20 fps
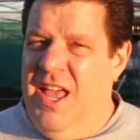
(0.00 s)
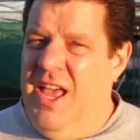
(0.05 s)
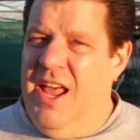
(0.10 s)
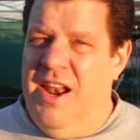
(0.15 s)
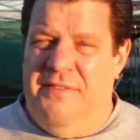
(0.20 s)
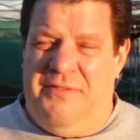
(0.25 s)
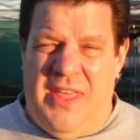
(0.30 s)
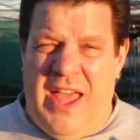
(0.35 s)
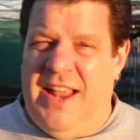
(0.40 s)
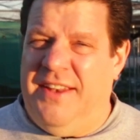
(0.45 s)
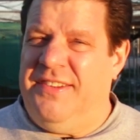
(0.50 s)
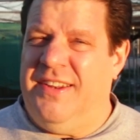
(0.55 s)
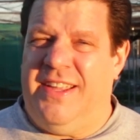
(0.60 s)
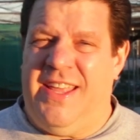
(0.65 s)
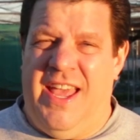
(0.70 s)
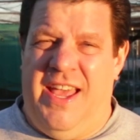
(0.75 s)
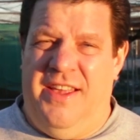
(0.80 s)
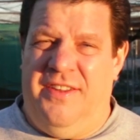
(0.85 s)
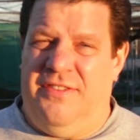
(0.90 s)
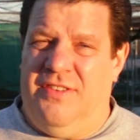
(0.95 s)
And if that's the
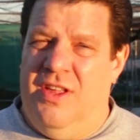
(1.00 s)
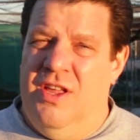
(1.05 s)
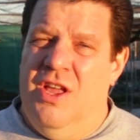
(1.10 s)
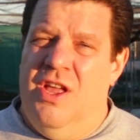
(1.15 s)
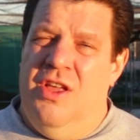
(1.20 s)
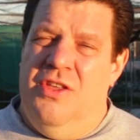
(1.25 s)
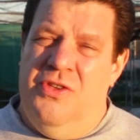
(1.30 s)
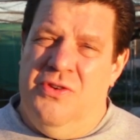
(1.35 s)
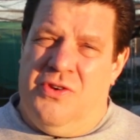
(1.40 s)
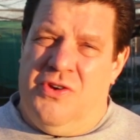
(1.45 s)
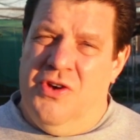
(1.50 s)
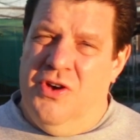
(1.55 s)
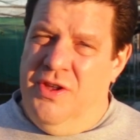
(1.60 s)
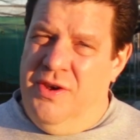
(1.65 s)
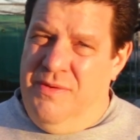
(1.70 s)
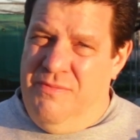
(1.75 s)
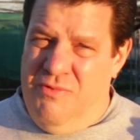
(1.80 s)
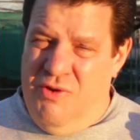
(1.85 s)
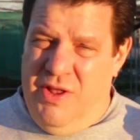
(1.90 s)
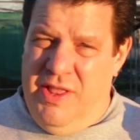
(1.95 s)
case, you
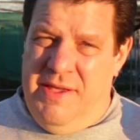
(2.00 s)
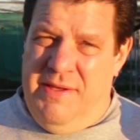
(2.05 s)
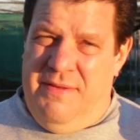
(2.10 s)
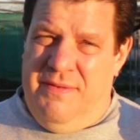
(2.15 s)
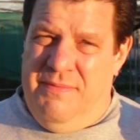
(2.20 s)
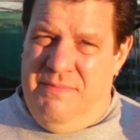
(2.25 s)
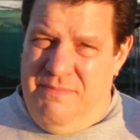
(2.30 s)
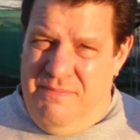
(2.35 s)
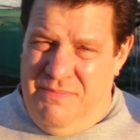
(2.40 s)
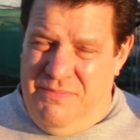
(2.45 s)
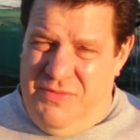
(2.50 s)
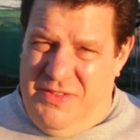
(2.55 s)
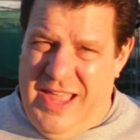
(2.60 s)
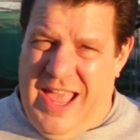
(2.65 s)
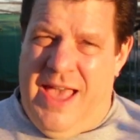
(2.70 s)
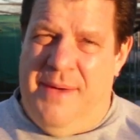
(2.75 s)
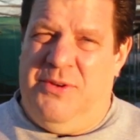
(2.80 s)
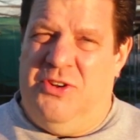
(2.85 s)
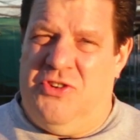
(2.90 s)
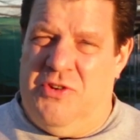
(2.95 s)
could really
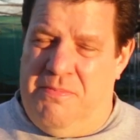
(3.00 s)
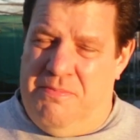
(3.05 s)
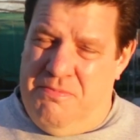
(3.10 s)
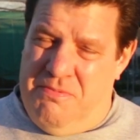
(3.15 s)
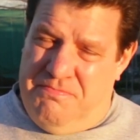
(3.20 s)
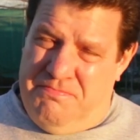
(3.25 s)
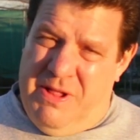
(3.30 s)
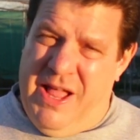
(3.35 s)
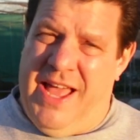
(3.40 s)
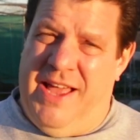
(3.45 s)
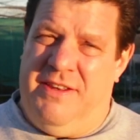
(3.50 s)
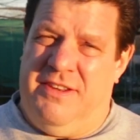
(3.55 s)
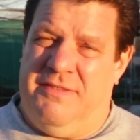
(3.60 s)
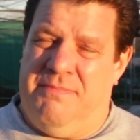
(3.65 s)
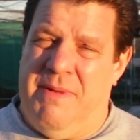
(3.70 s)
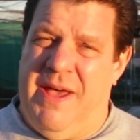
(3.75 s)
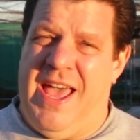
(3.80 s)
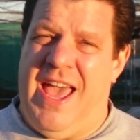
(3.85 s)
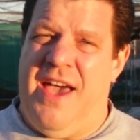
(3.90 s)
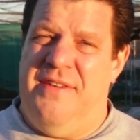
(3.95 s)
damage your plants
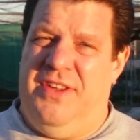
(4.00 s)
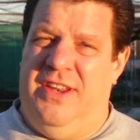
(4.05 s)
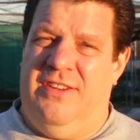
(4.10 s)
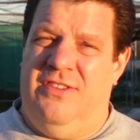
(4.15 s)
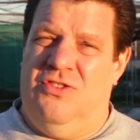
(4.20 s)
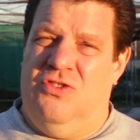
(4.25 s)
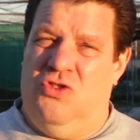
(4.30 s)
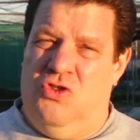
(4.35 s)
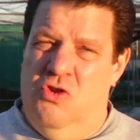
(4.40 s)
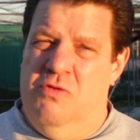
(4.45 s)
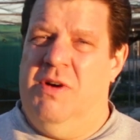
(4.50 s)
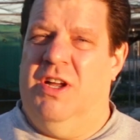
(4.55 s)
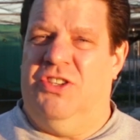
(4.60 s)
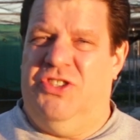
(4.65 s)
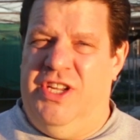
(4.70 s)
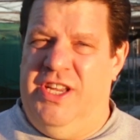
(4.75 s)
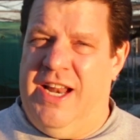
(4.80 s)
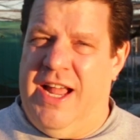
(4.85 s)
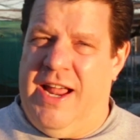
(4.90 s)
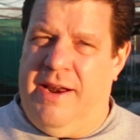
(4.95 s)
by having too
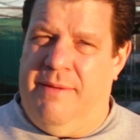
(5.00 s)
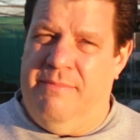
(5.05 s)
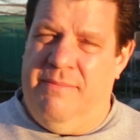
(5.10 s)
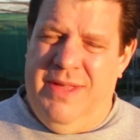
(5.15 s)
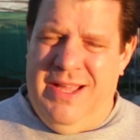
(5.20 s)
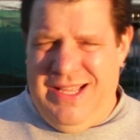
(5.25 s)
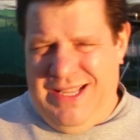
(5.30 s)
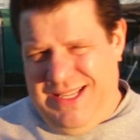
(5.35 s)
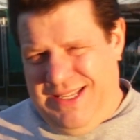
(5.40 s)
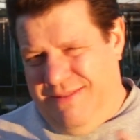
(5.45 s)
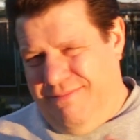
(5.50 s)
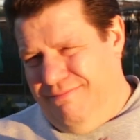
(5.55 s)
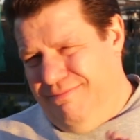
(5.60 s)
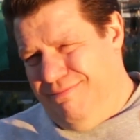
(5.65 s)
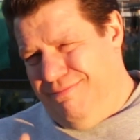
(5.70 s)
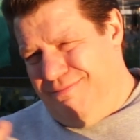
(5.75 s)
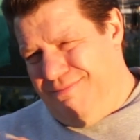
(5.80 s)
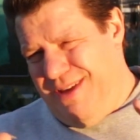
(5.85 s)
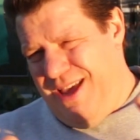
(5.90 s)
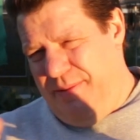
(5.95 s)
much heat on
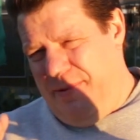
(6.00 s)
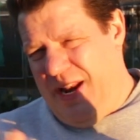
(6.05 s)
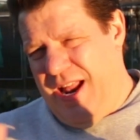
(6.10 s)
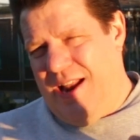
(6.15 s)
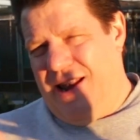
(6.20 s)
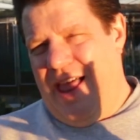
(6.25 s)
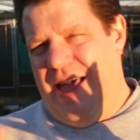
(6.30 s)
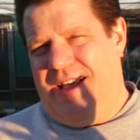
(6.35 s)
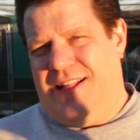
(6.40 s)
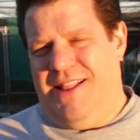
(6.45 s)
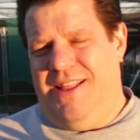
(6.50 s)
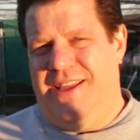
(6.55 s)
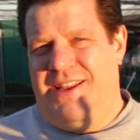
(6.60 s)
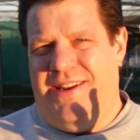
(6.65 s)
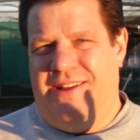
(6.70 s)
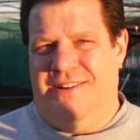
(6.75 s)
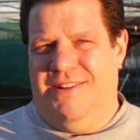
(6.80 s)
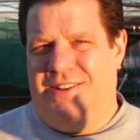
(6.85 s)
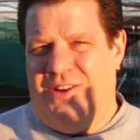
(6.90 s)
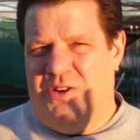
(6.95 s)
them. Maybe not likely in
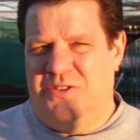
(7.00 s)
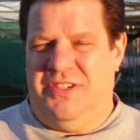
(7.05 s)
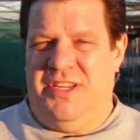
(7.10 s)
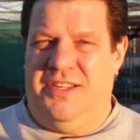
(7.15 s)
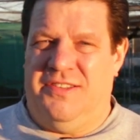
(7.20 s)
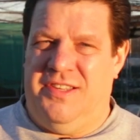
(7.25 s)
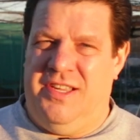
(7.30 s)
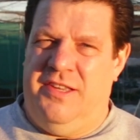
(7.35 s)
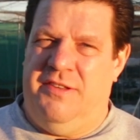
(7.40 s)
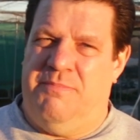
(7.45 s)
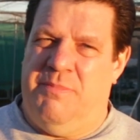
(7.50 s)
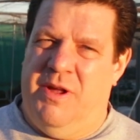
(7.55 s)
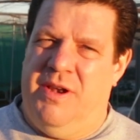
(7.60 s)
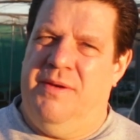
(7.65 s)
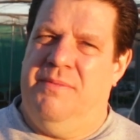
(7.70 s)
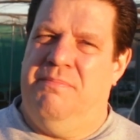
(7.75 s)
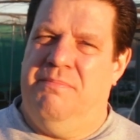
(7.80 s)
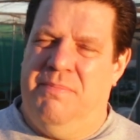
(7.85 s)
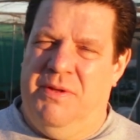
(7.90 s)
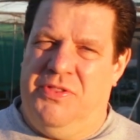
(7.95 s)
the low 60s,
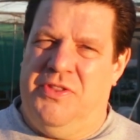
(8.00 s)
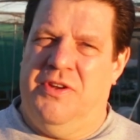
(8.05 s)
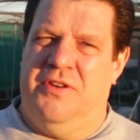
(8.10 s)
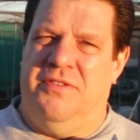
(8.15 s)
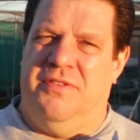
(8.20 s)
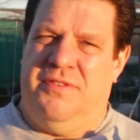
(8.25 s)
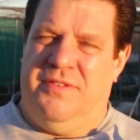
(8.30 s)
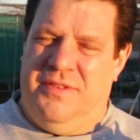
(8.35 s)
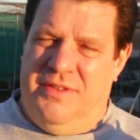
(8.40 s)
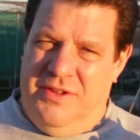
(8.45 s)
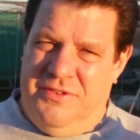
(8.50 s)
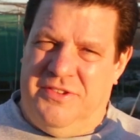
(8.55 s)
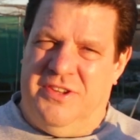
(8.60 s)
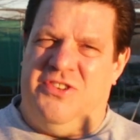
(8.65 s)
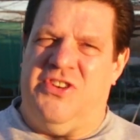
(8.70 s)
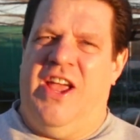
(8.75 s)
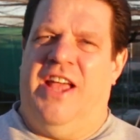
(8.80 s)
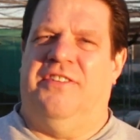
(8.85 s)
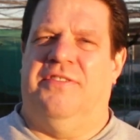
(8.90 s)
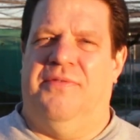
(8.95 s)
but there's a
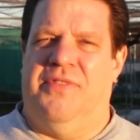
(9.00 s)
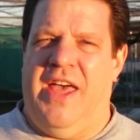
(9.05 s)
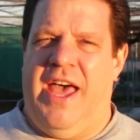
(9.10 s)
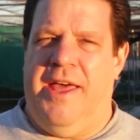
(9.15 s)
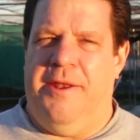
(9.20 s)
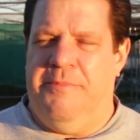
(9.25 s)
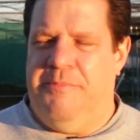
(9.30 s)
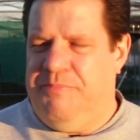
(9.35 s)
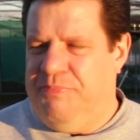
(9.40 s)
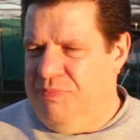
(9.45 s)
chance of that.